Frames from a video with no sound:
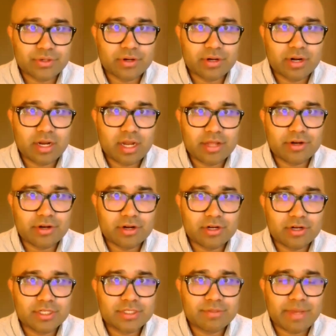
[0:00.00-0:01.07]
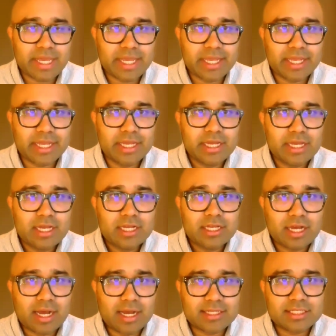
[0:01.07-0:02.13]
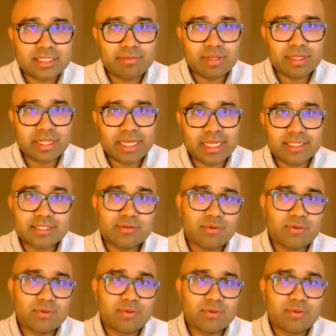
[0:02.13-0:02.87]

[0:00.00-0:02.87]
or others may stimulate.